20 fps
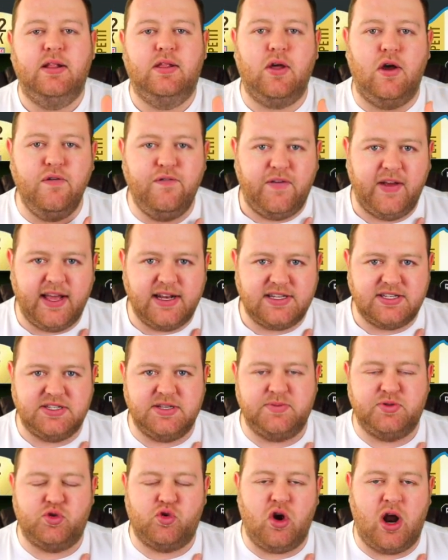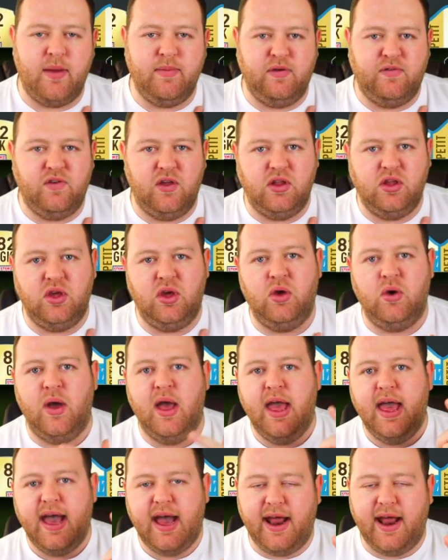Don't forget to subscribe if you're new,